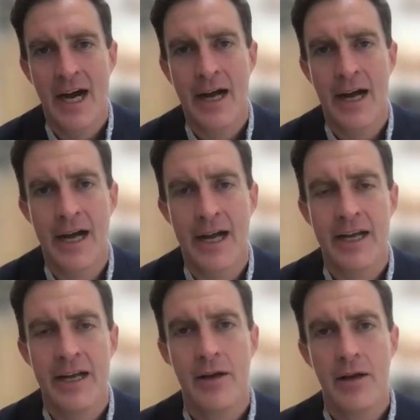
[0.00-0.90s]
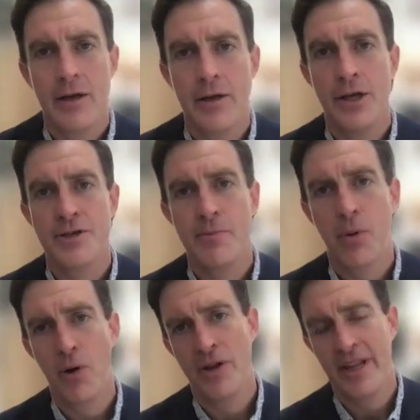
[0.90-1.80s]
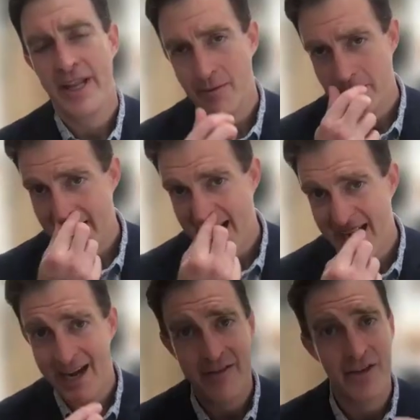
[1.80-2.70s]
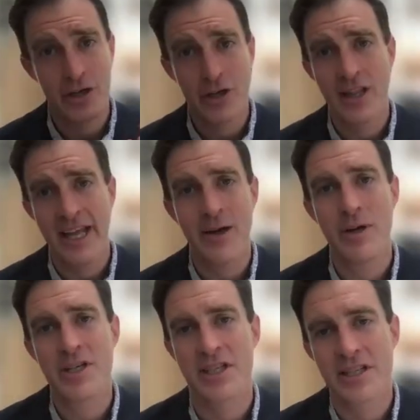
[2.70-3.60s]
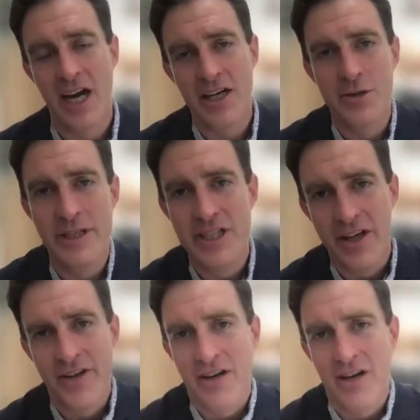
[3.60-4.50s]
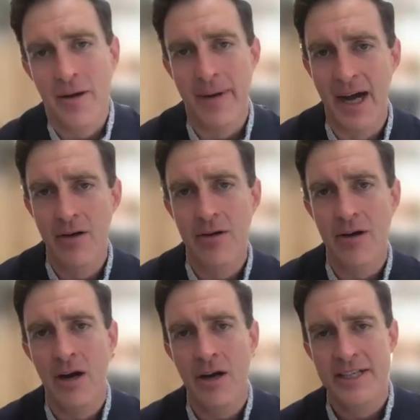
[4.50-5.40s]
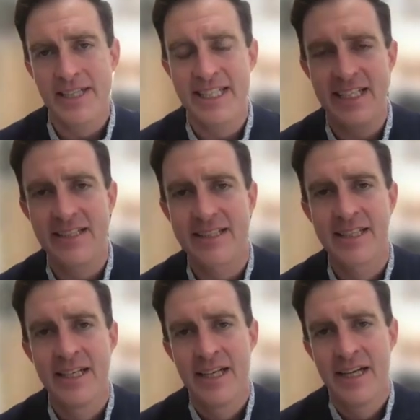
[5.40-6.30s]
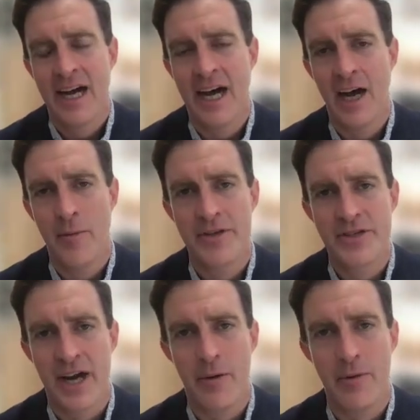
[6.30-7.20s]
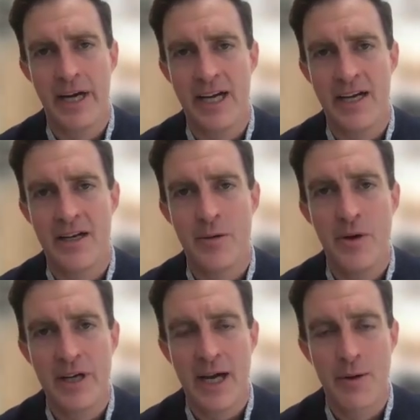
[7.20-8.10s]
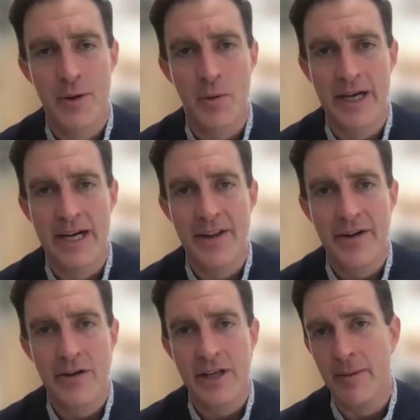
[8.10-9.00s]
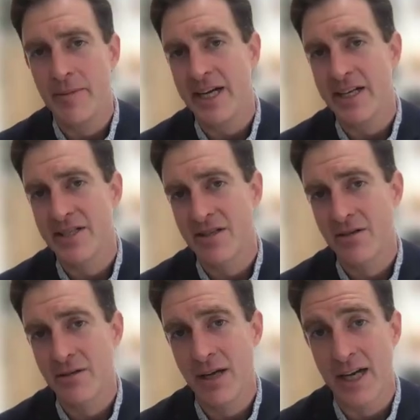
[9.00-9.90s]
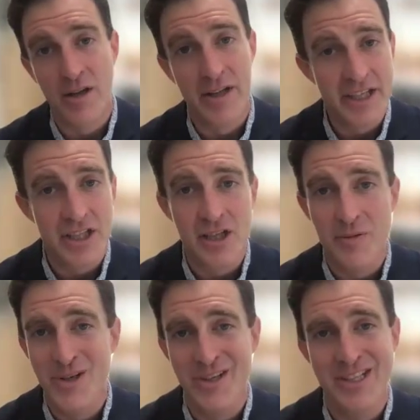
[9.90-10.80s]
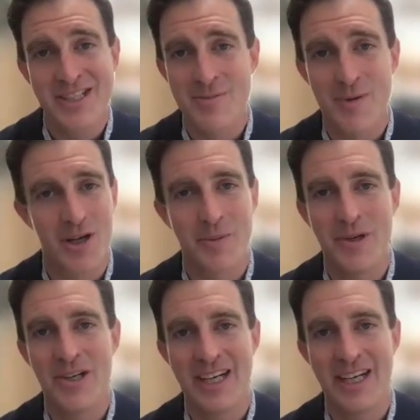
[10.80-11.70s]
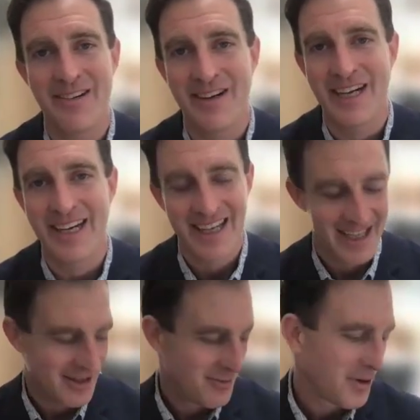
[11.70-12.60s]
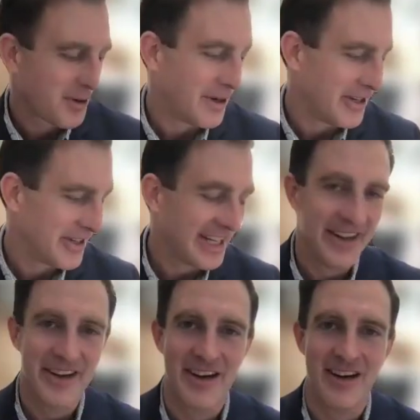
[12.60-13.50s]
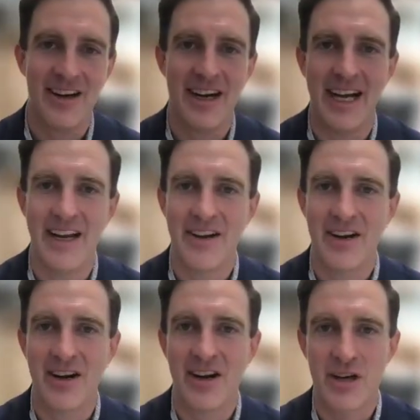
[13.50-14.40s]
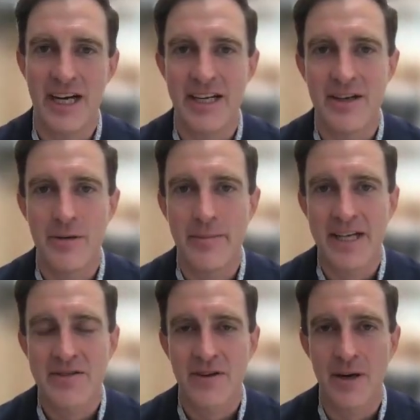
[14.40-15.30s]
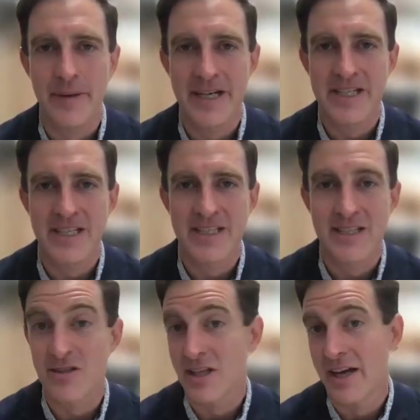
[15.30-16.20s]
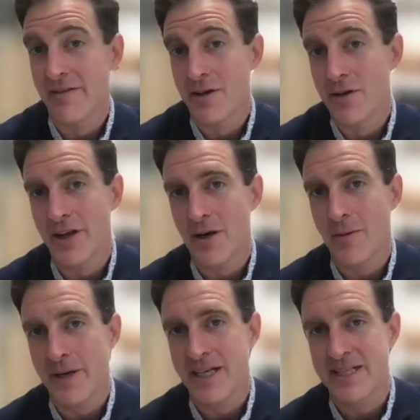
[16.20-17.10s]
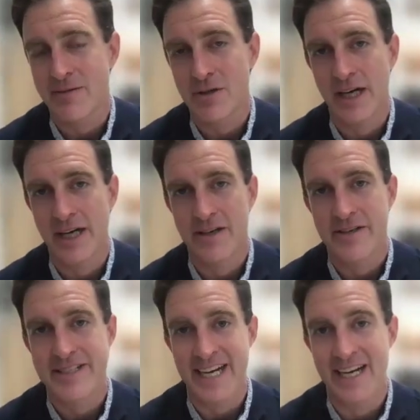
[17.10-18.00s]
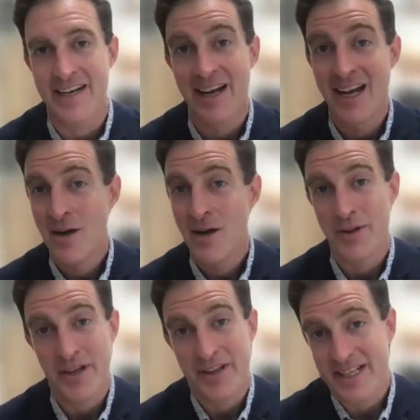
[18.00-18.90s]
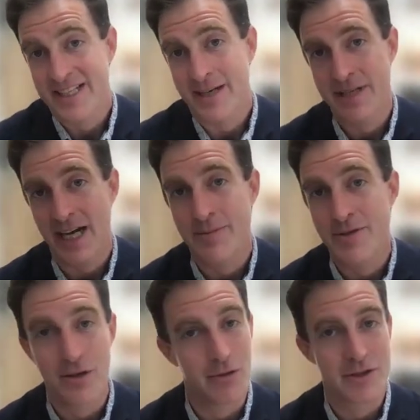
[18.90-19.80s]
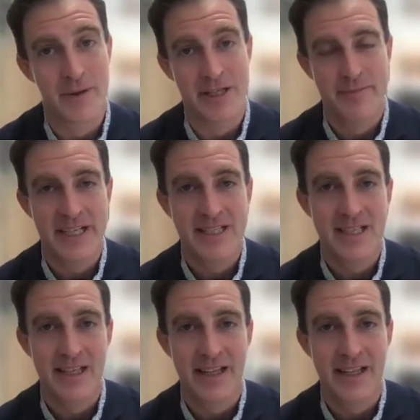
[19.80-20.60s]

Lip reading: it's important that we have a good language to talk to each other about our disease. And so how we communicate with one another. The MDS clinician community is a small community. We work well together and are all trying to do best for our patients. There's a lot of new therapies, and we're trying to understand within these subtypes who responds best to